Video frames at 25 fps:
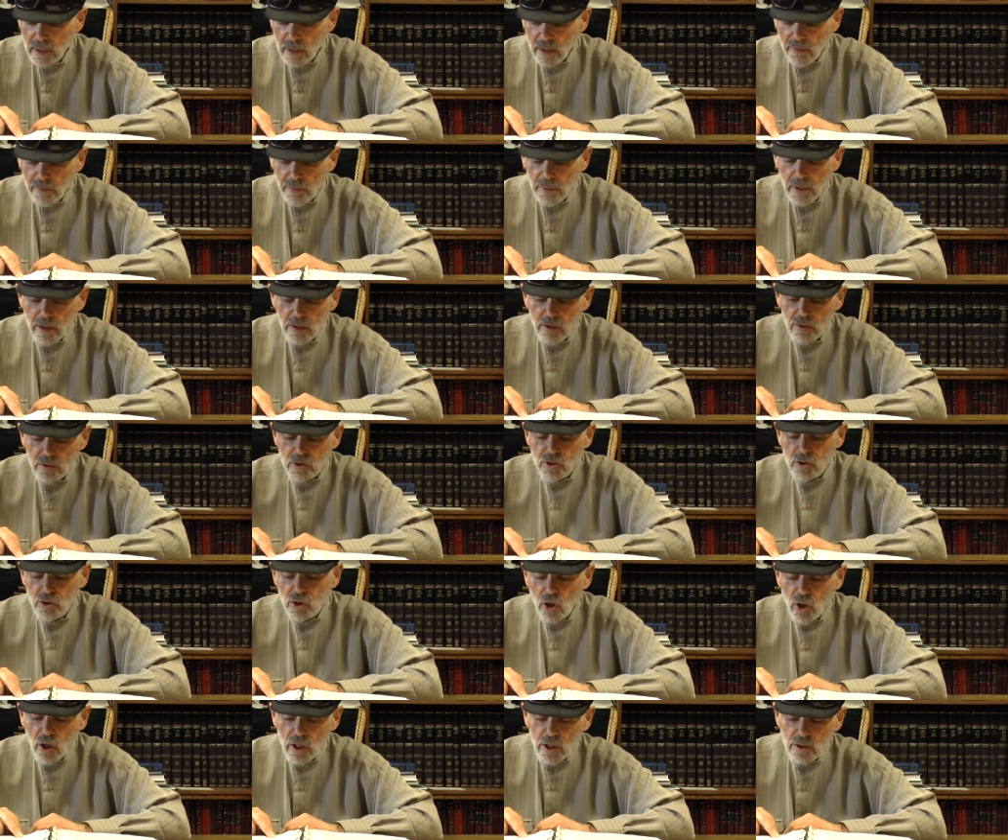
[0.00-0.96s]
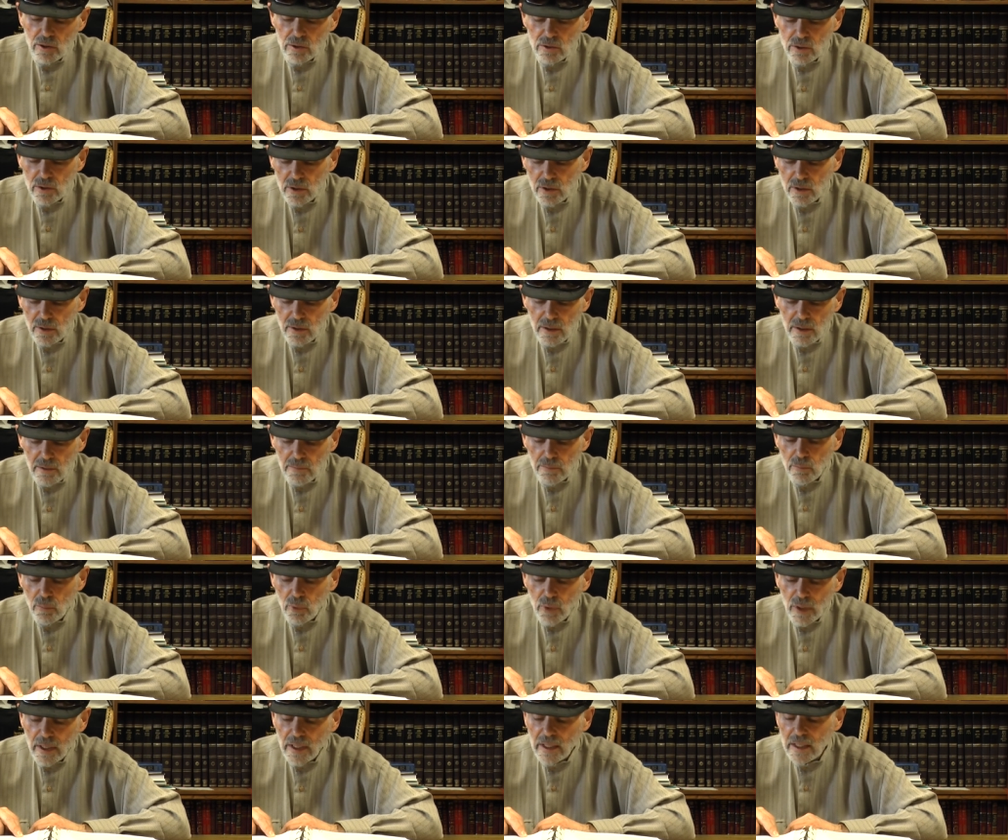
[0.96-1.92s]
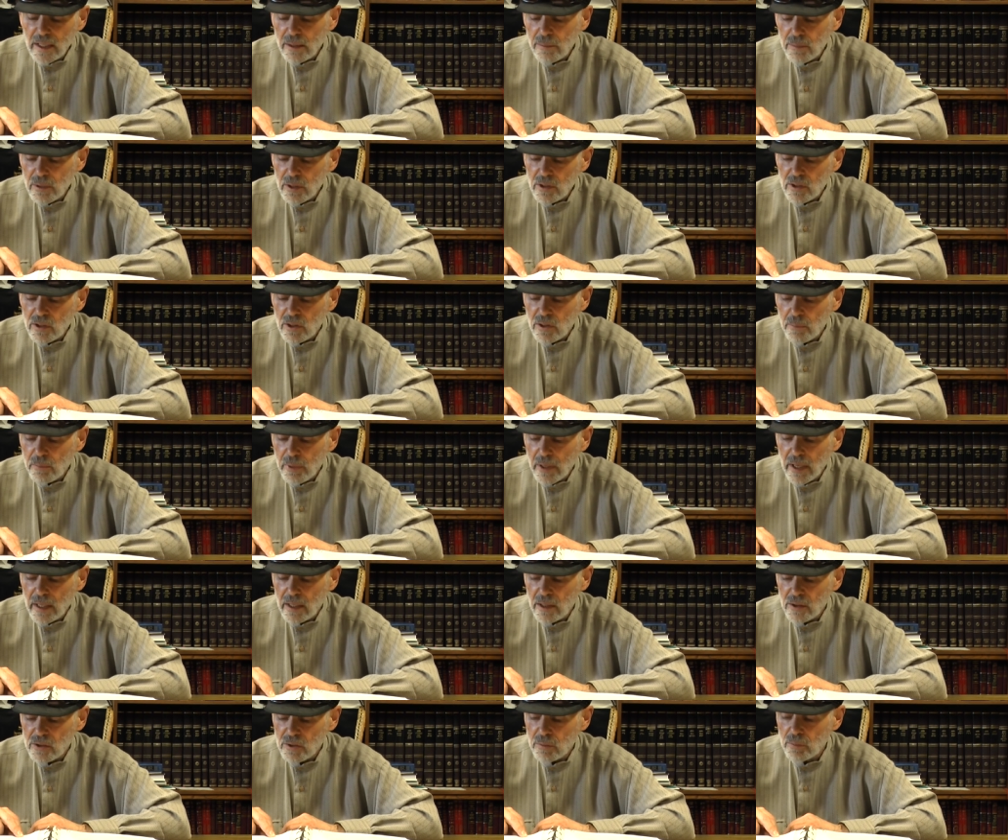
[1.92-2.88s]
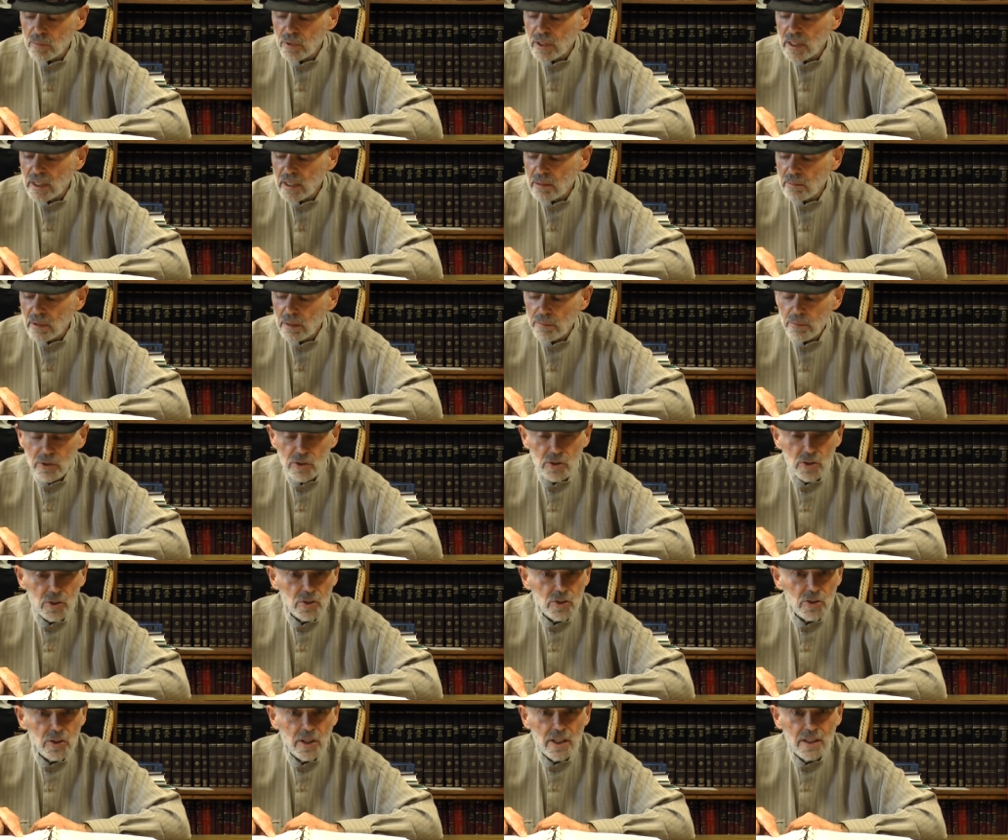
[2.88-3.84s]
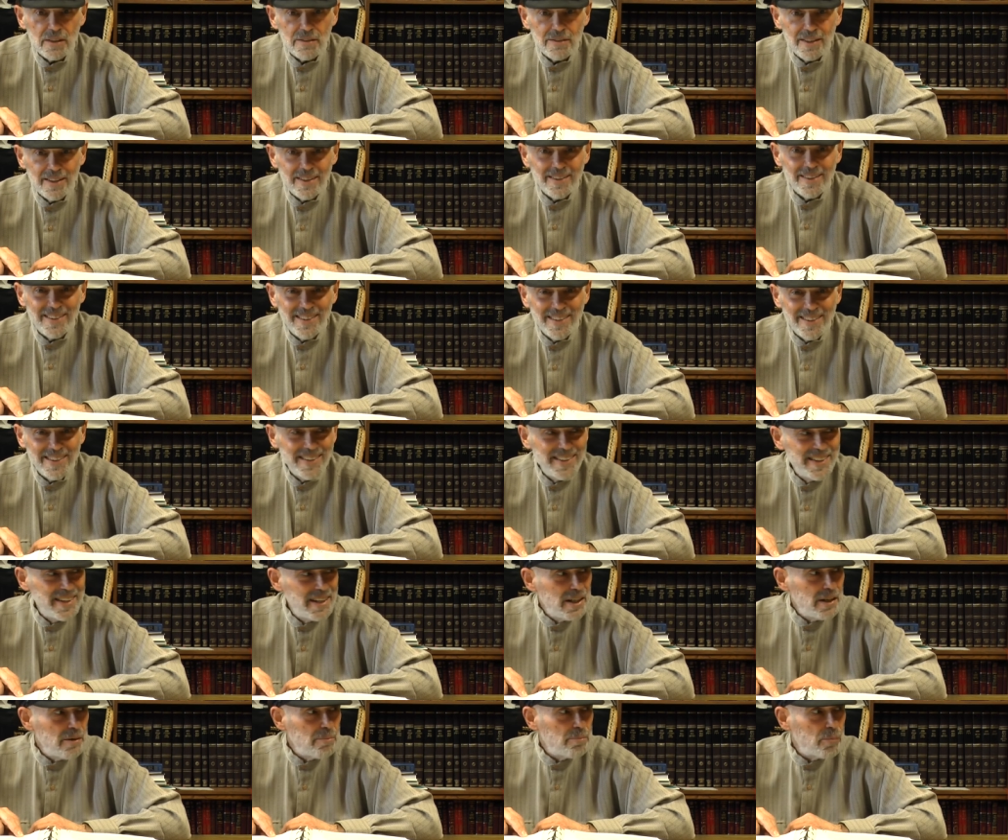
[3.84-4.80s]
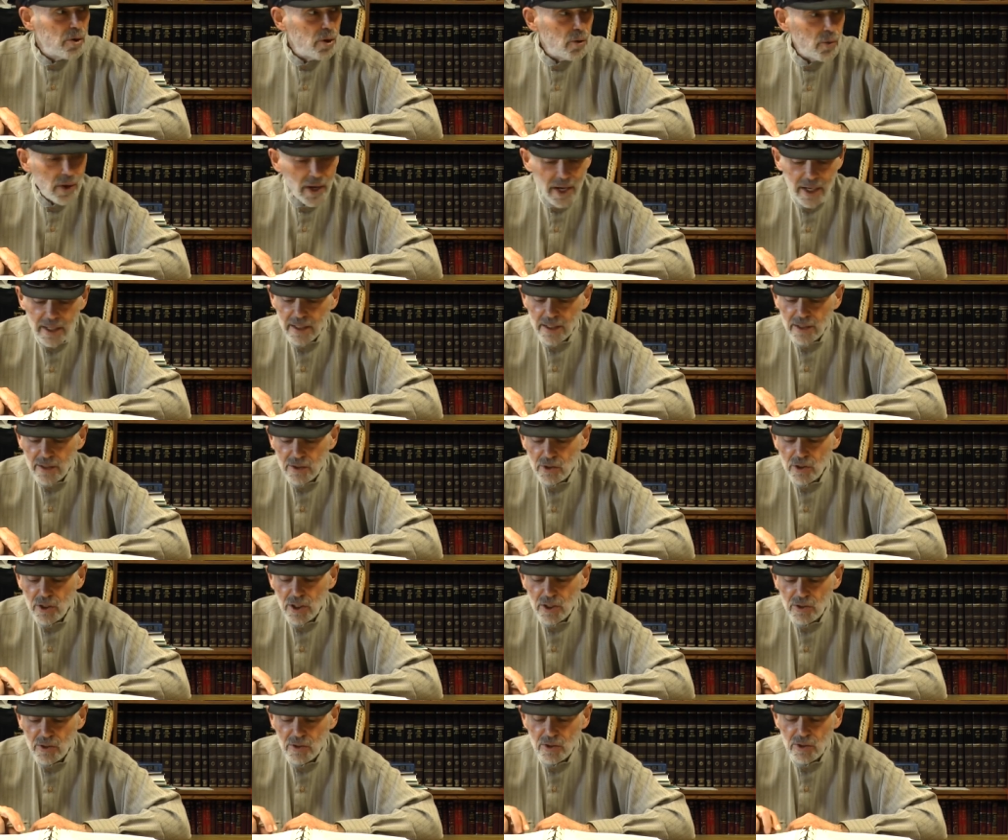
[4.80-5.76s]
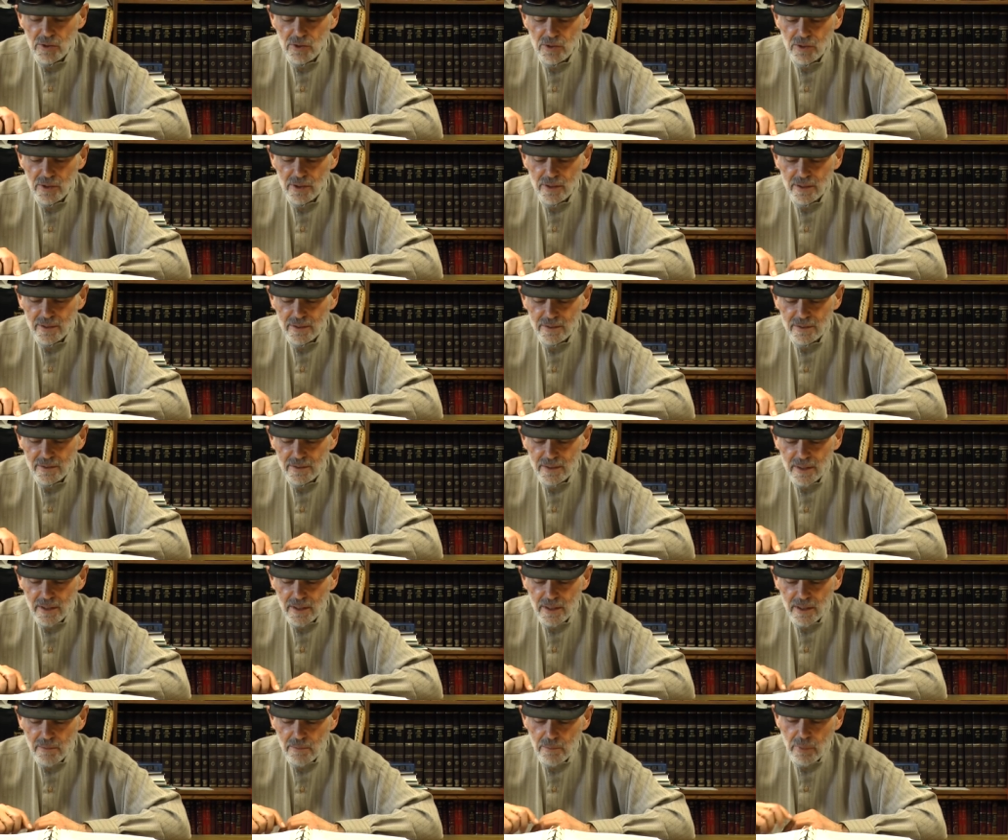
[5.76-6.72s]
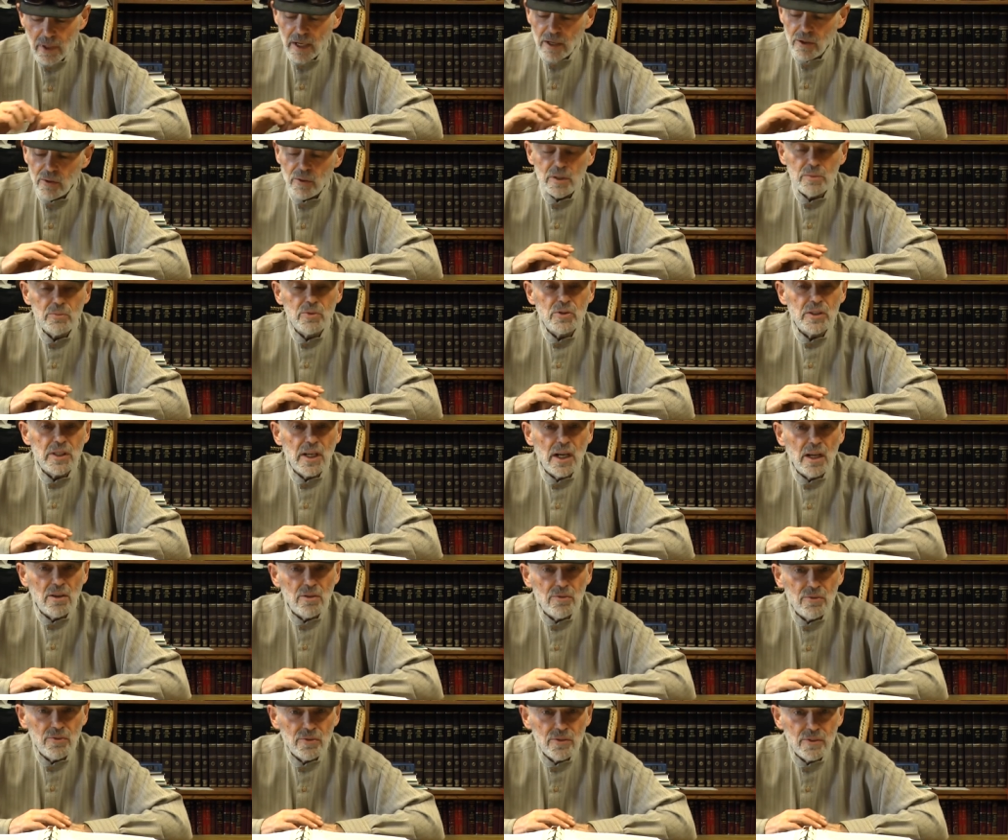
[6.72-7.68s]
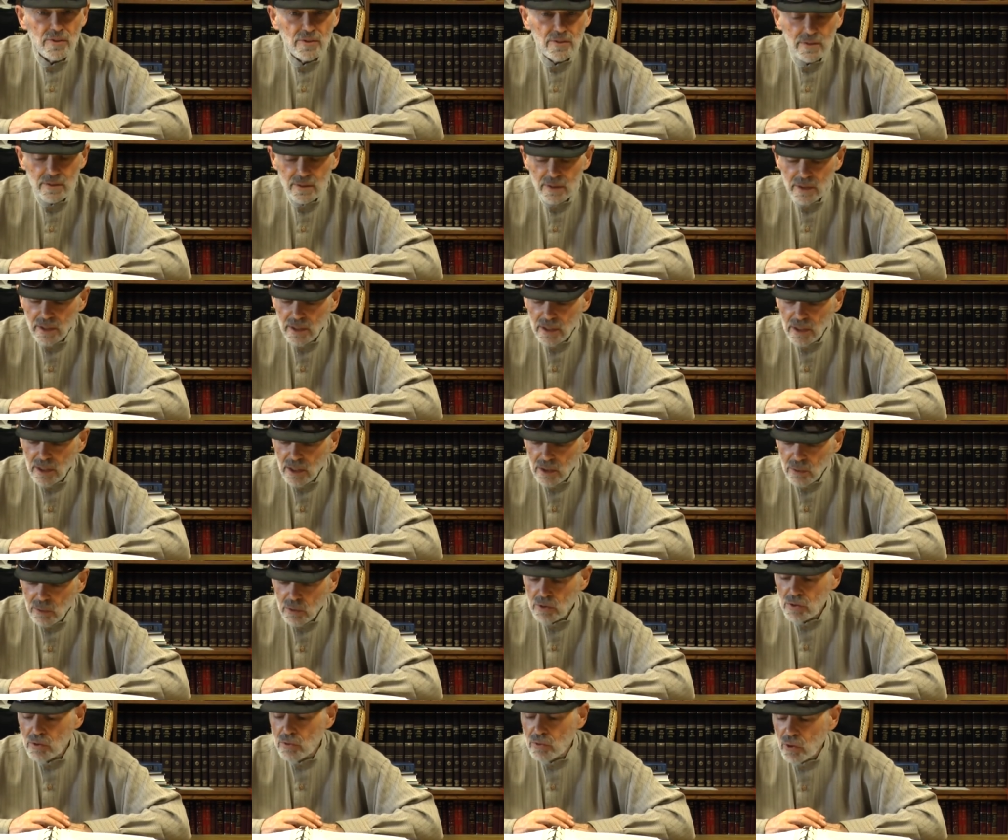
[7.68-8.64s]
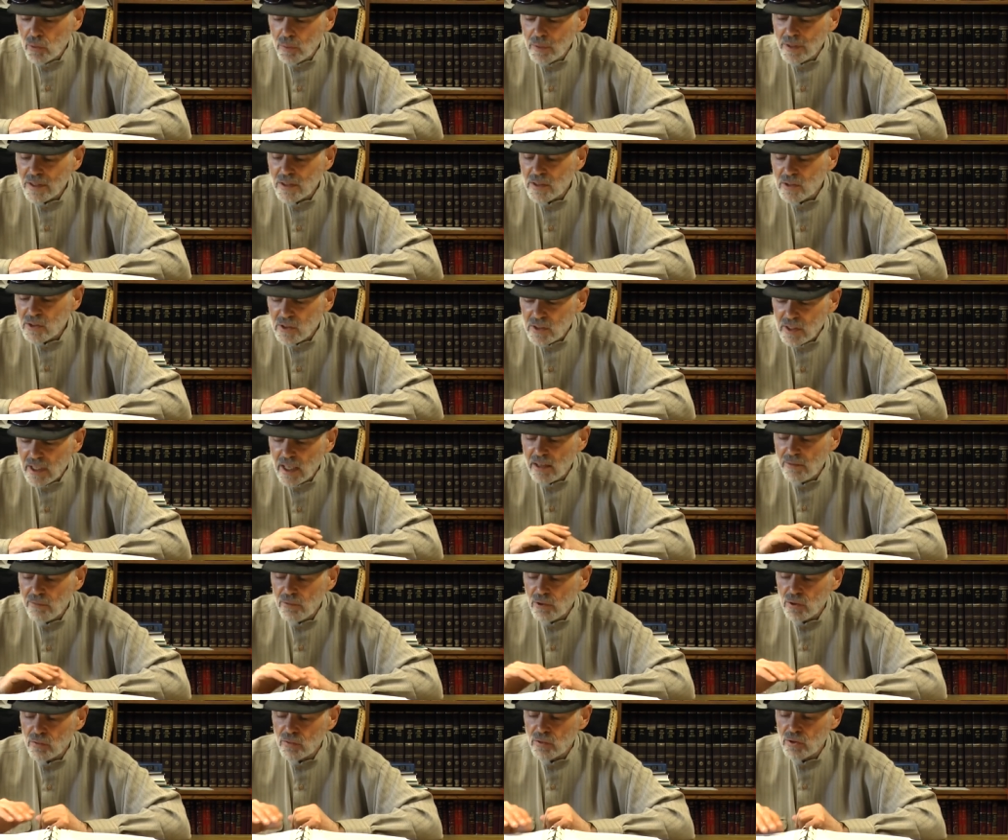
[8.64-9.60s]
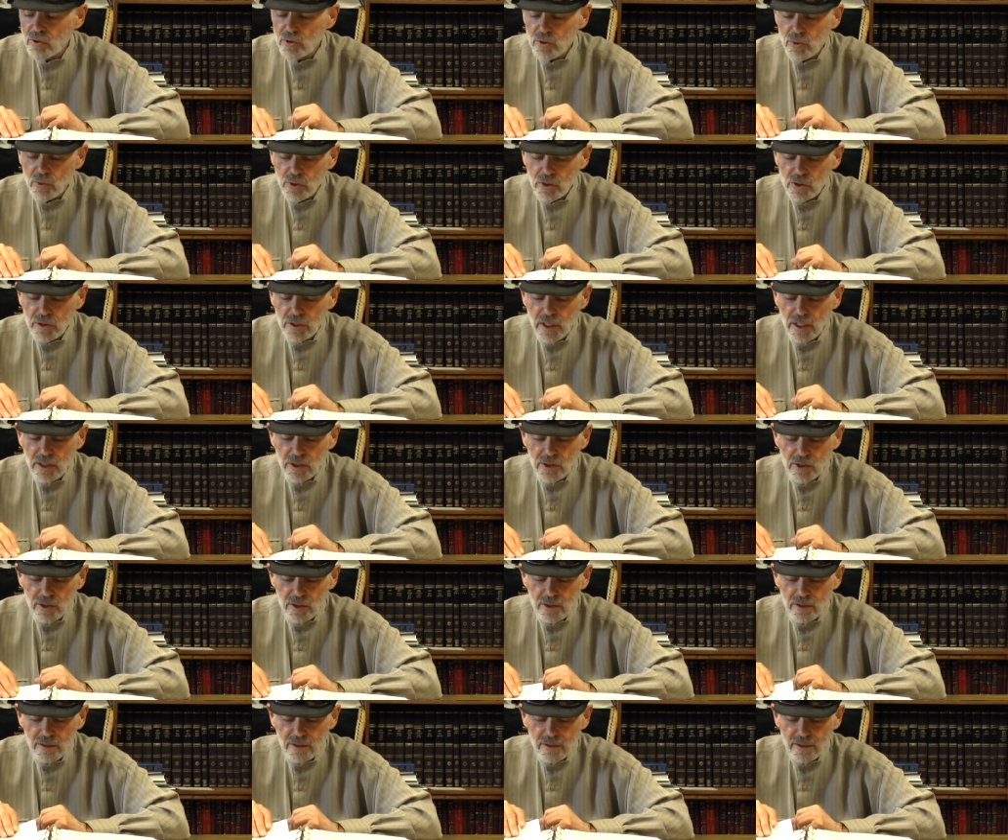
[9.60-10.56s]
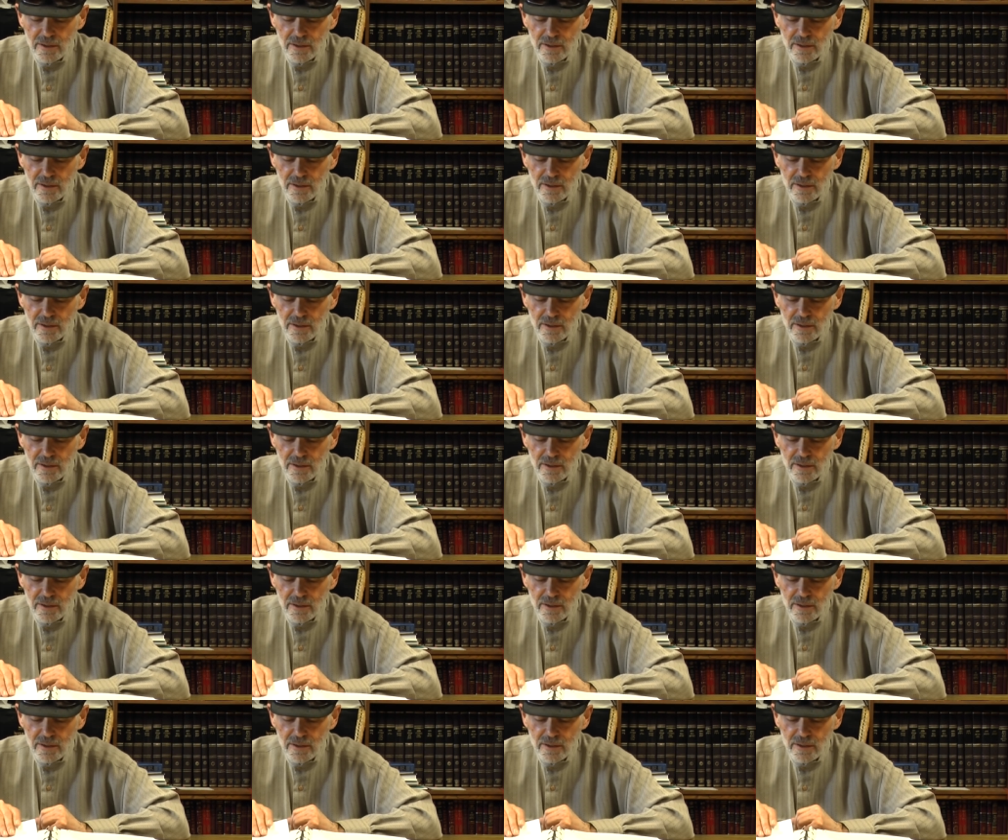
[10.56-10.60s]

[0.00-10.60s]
Pharaoh's daughters bringing him into the palace and bringing him up as a son. Poetic justice. Pharaoh himself was grooming the savior of the Jewish nation